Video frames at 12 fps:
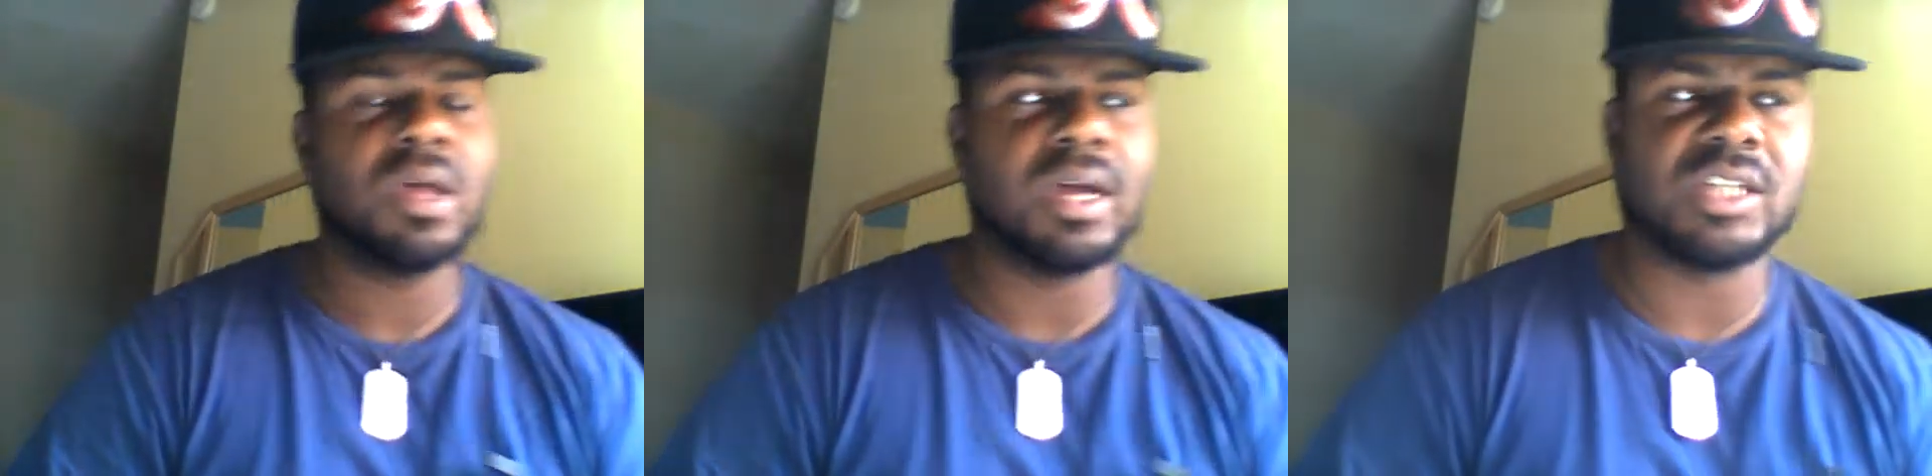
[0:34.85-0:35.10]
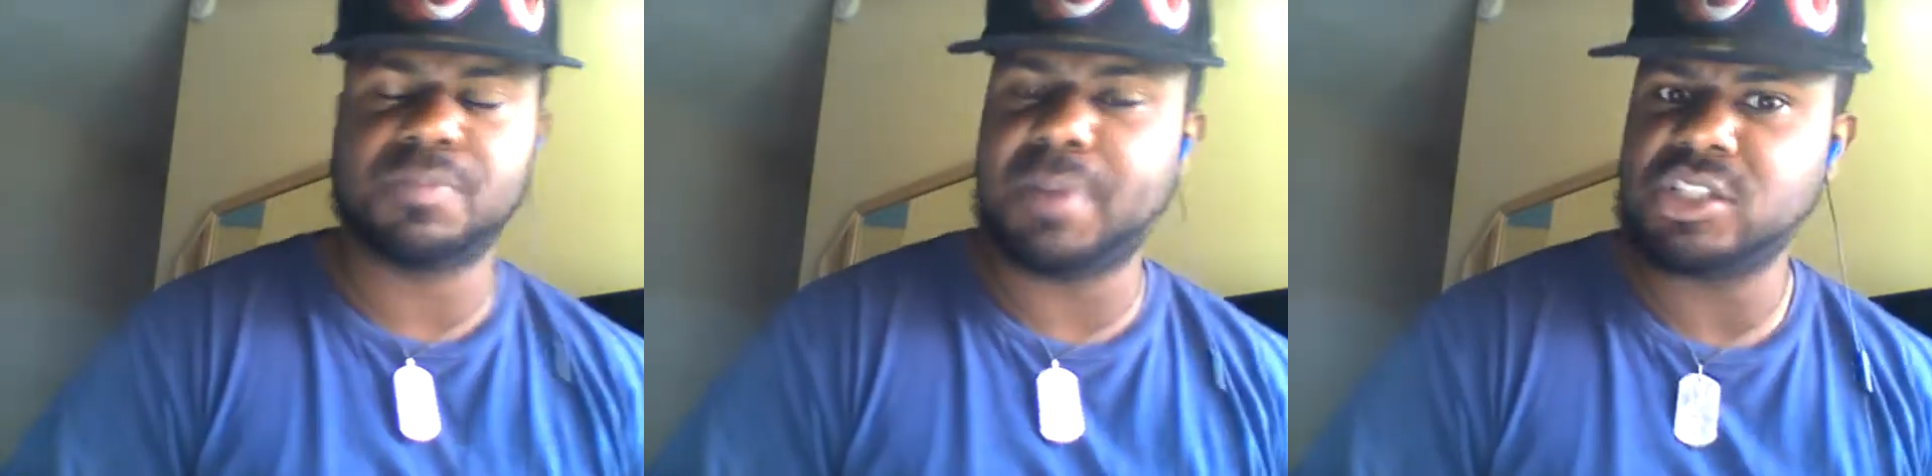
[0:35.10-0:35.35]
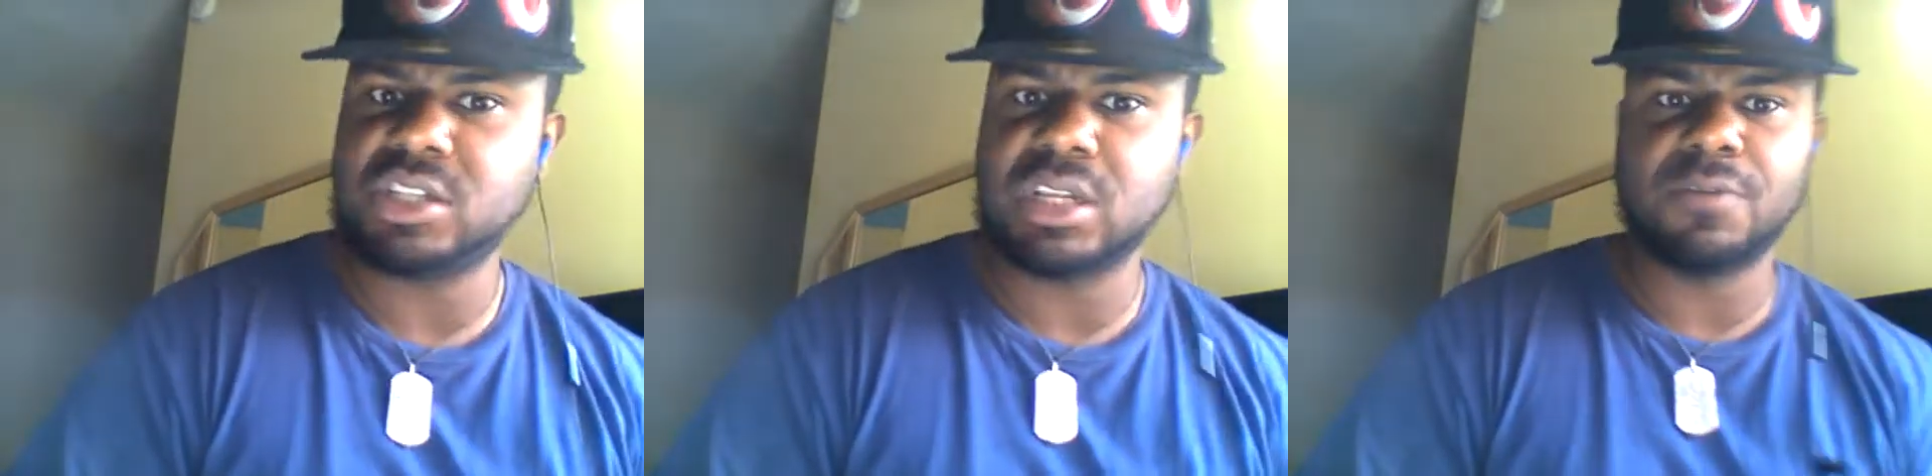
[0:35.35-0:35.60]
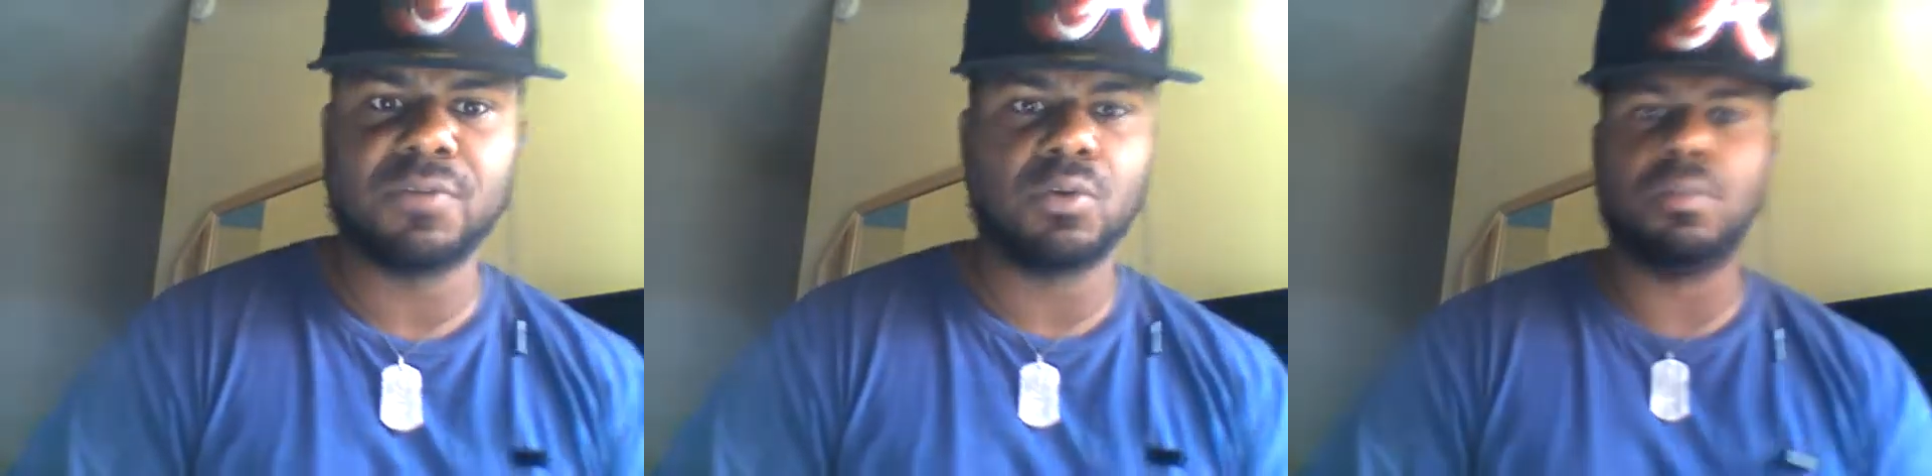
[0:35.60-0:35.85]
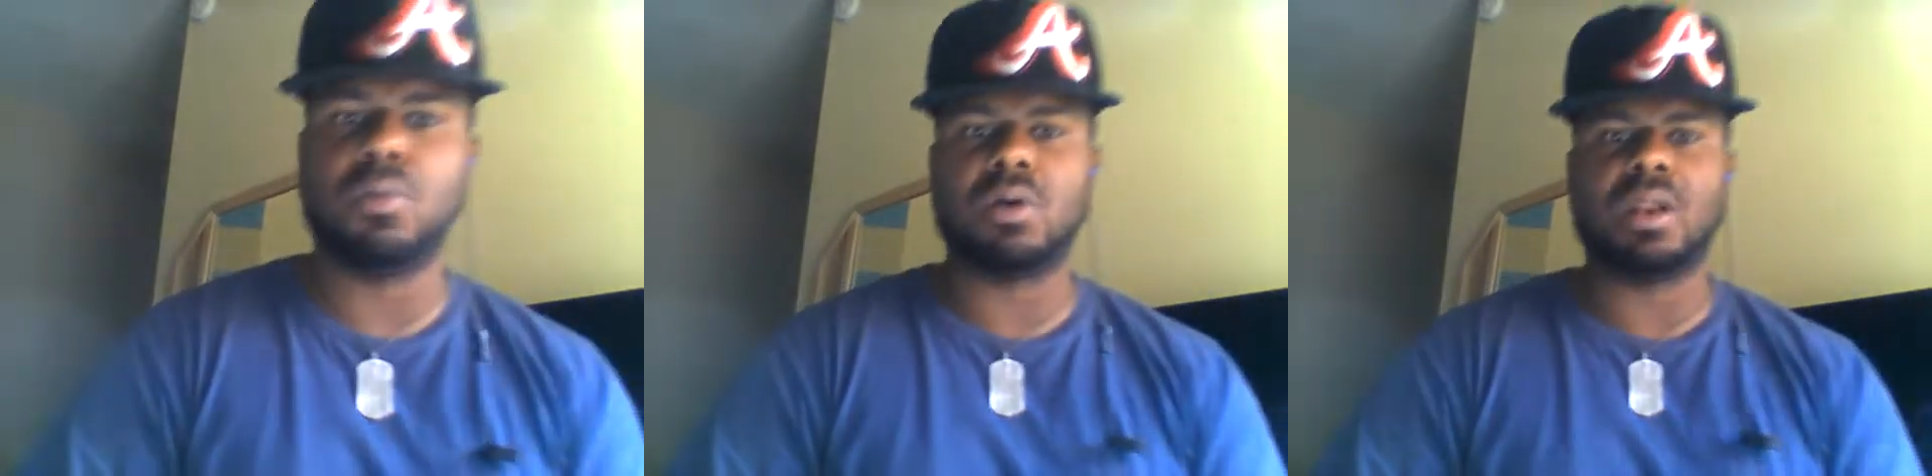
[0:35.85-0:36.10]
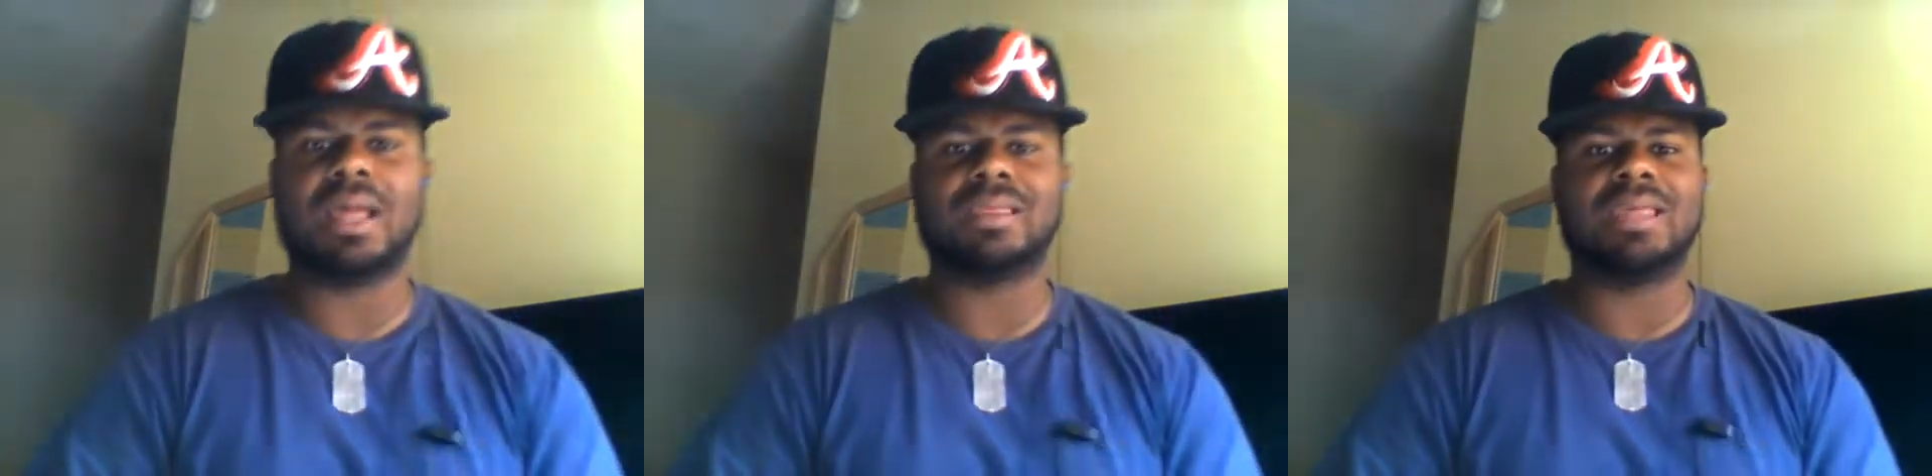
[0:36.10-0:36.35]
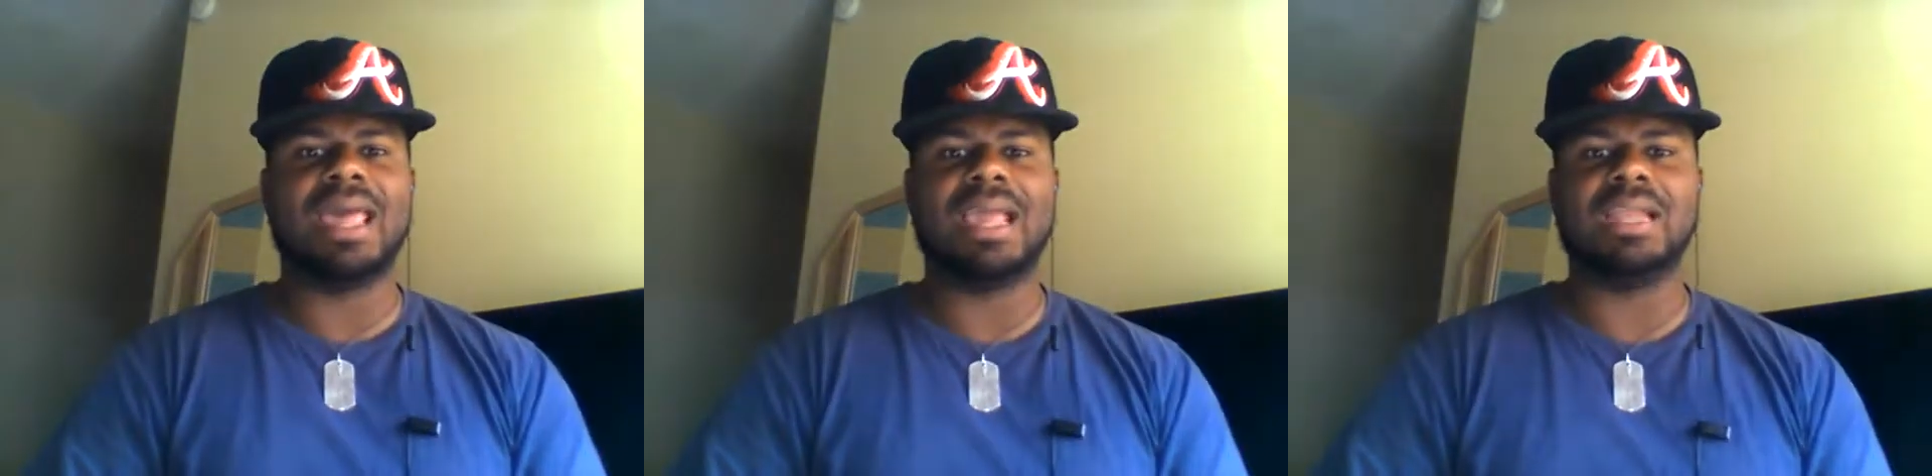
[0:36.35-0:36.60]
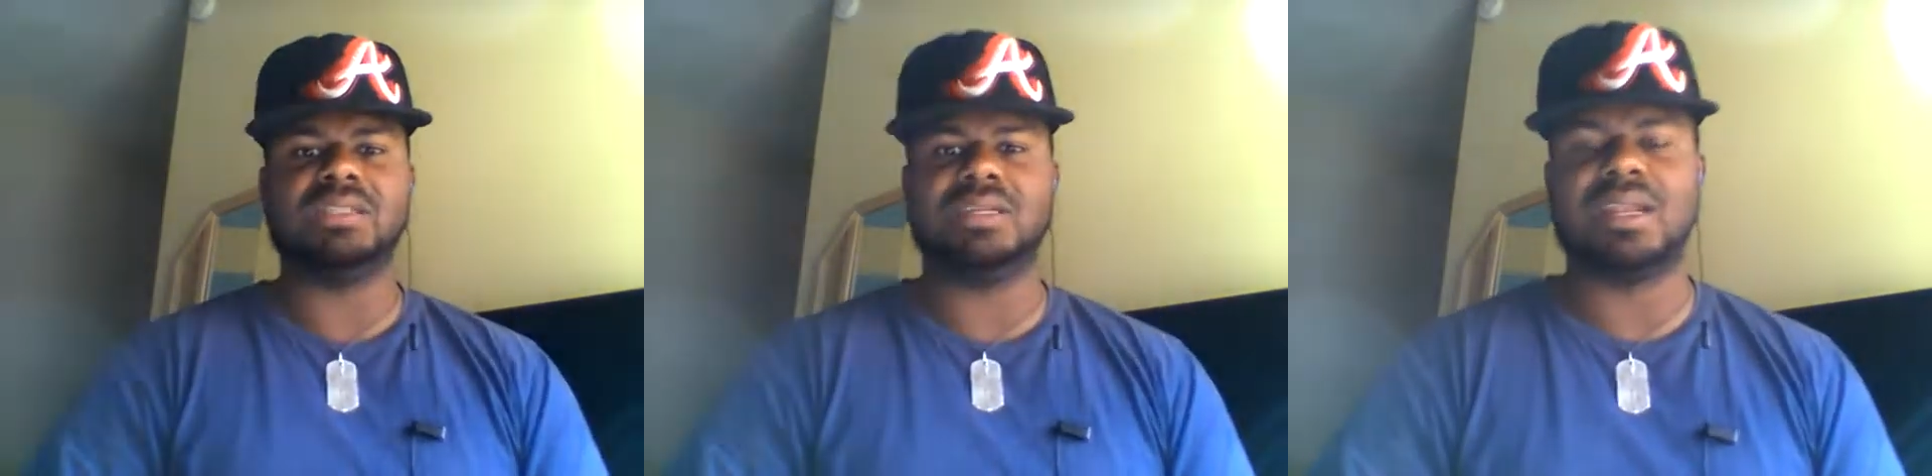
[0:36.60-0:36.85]
especially if you were born in like the
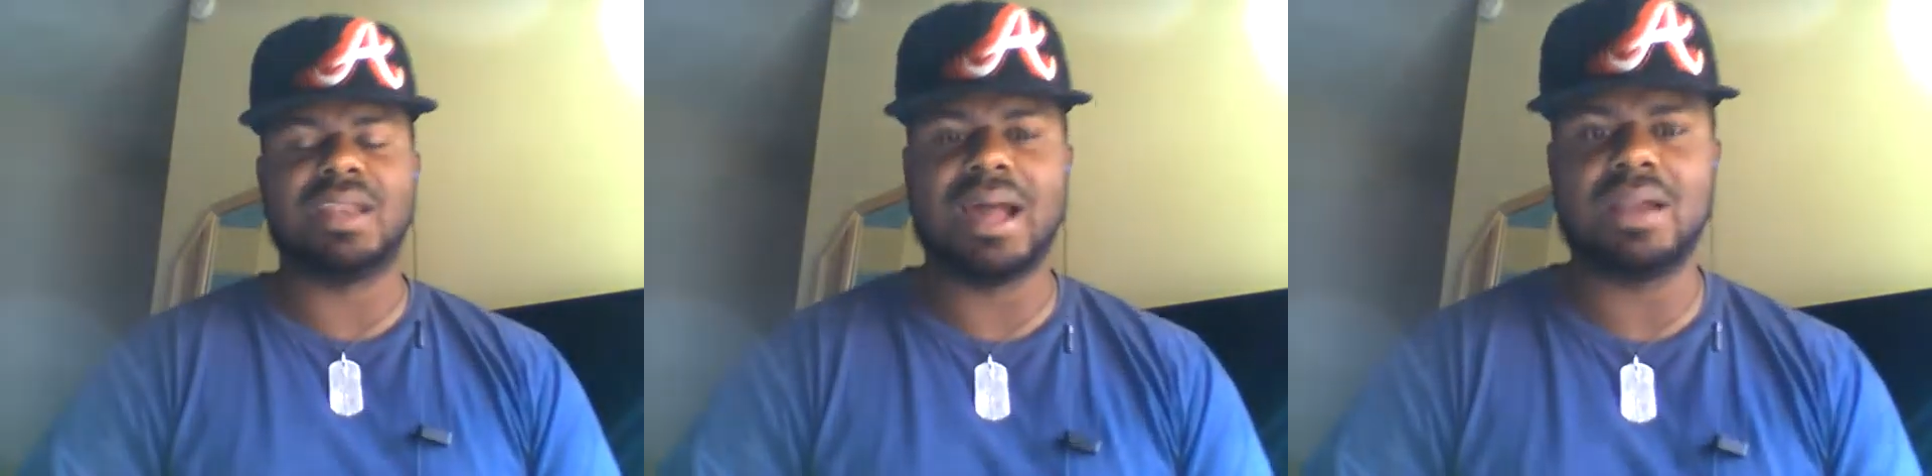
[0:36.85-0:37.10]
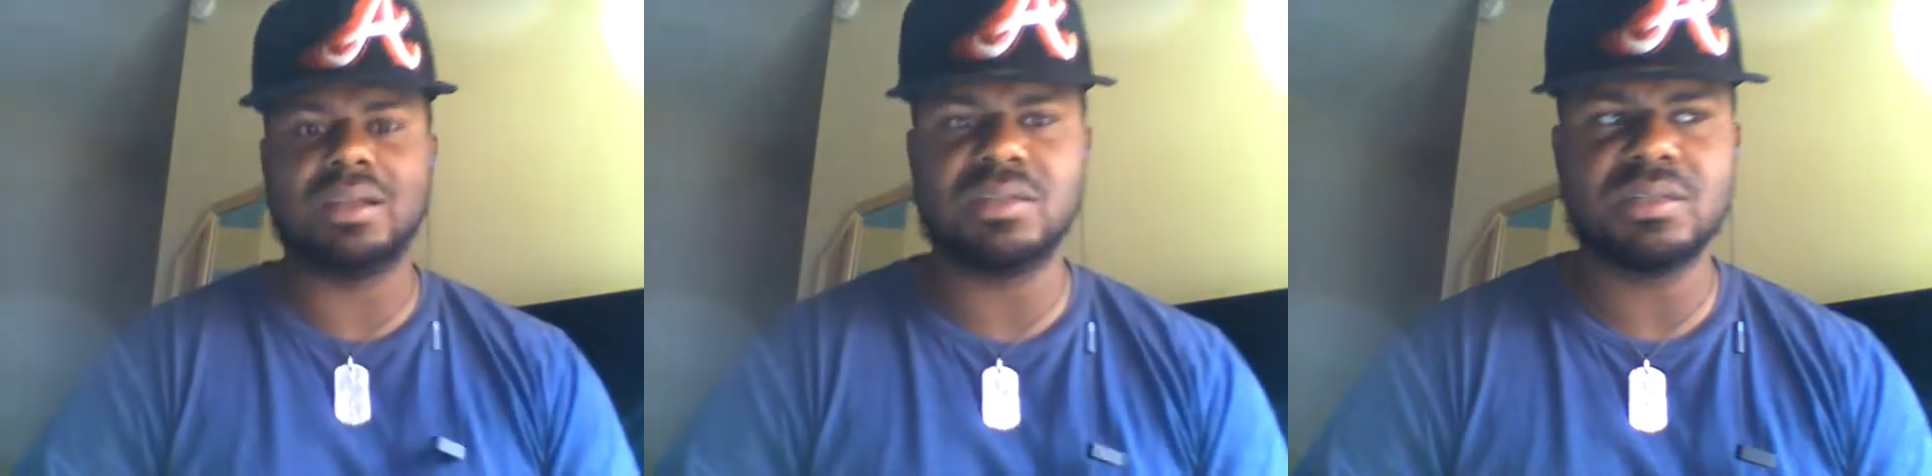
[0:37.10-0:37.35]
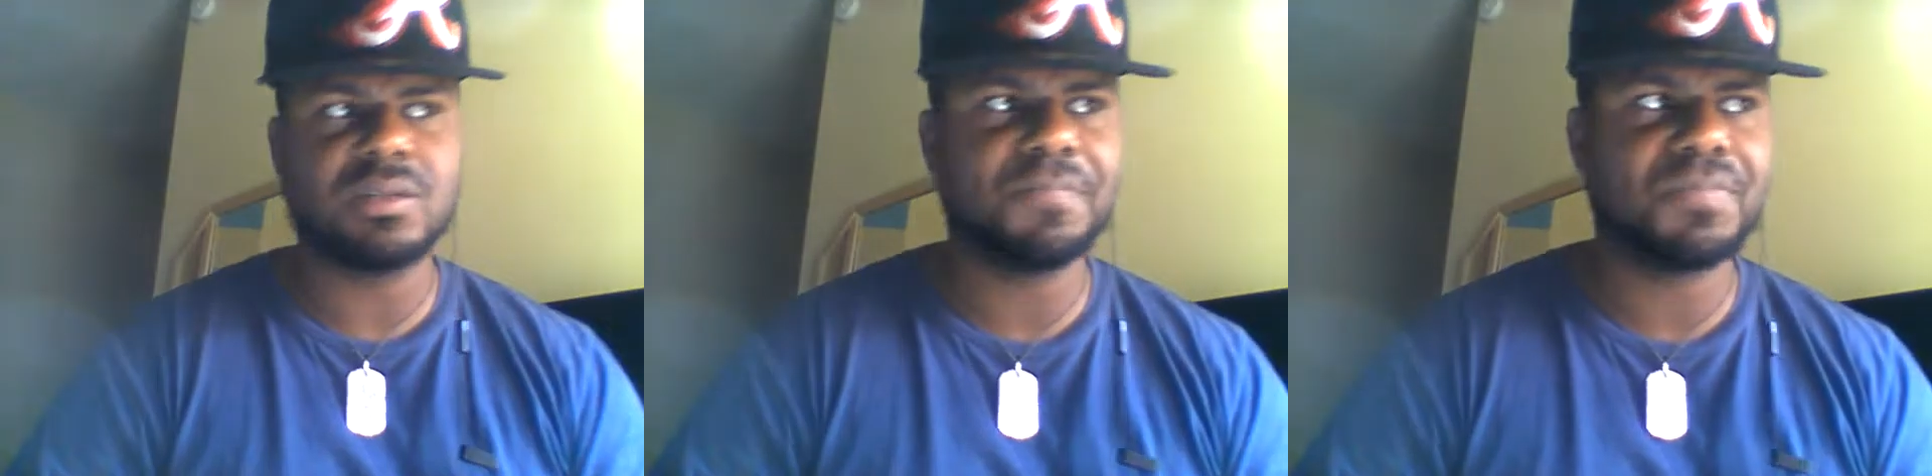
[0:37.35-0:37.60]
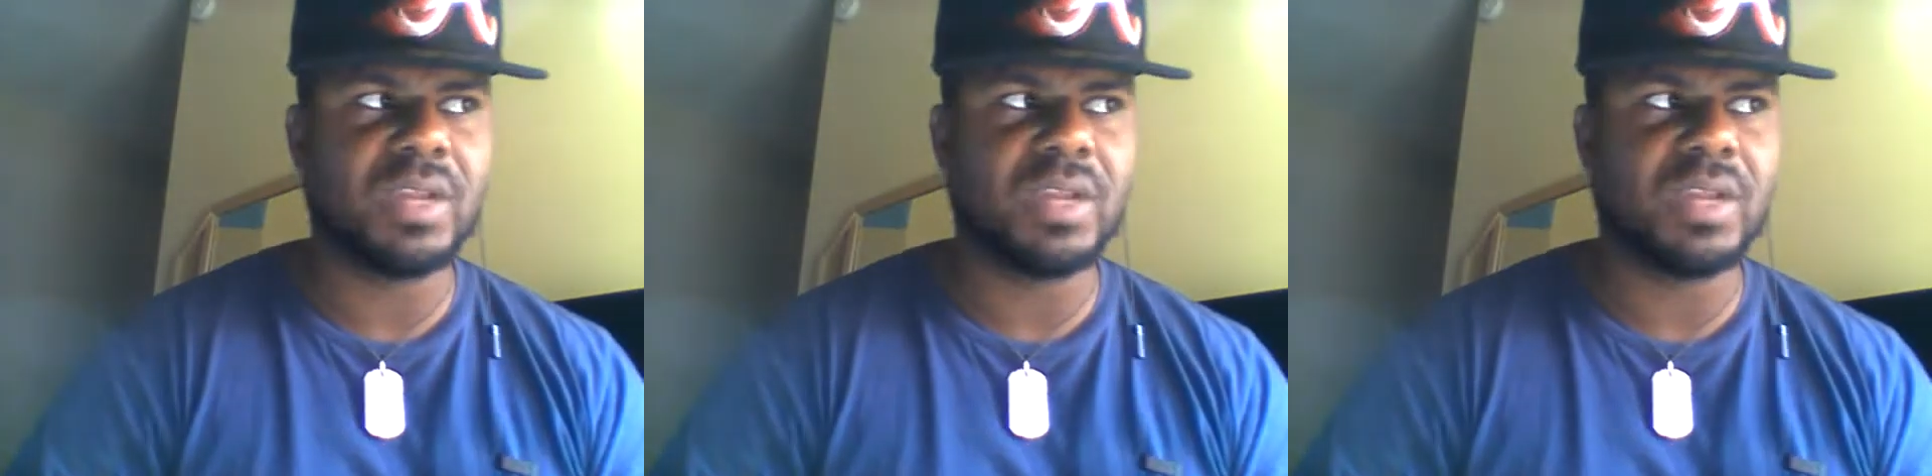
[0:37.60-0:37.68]
80s and the 90s,